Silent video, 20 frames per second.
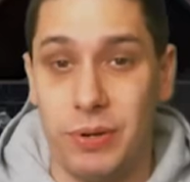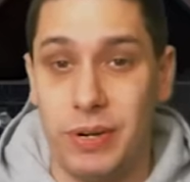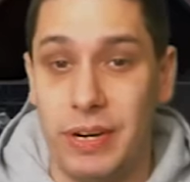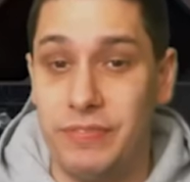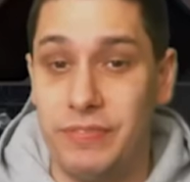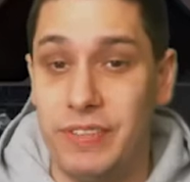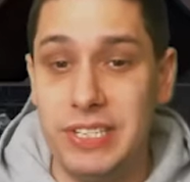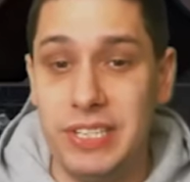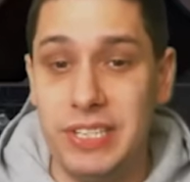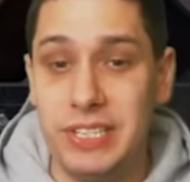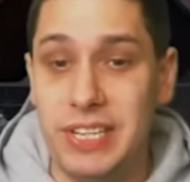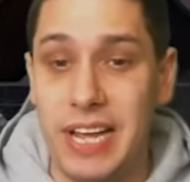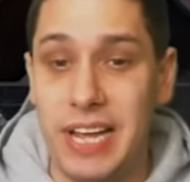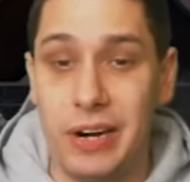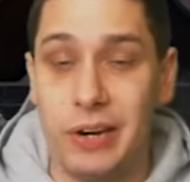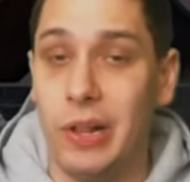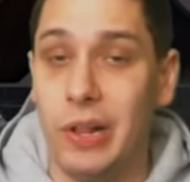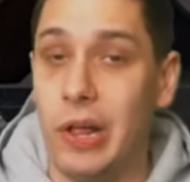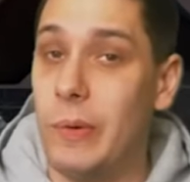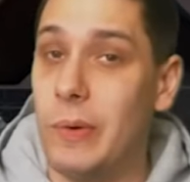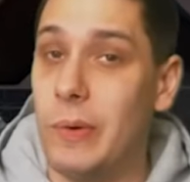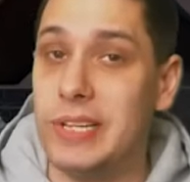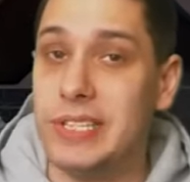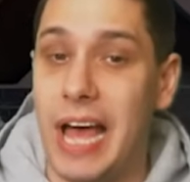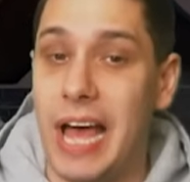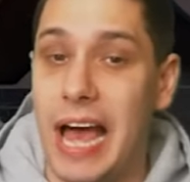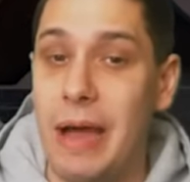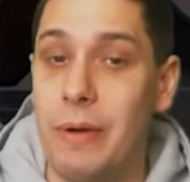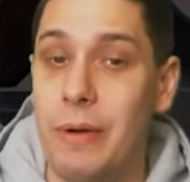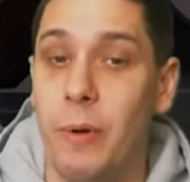sort. If this is Terrell
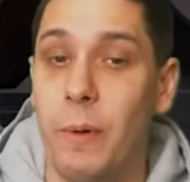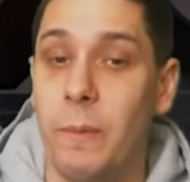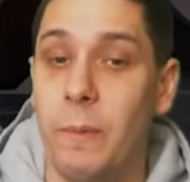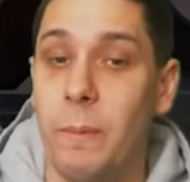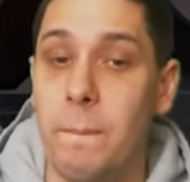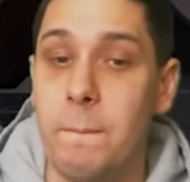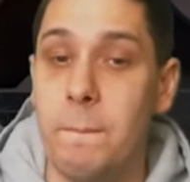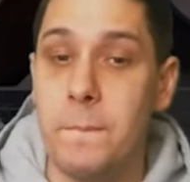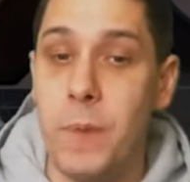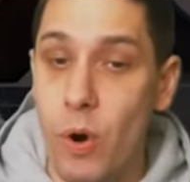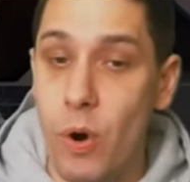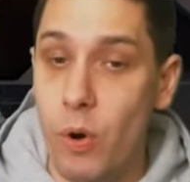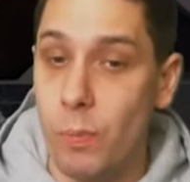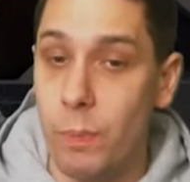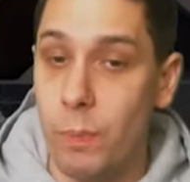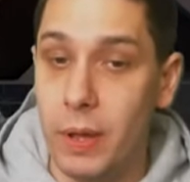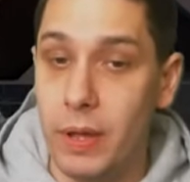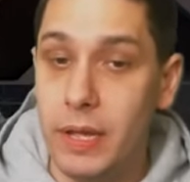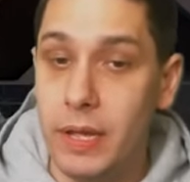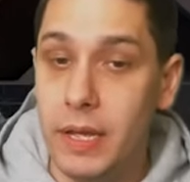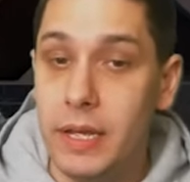Owens, I will poop.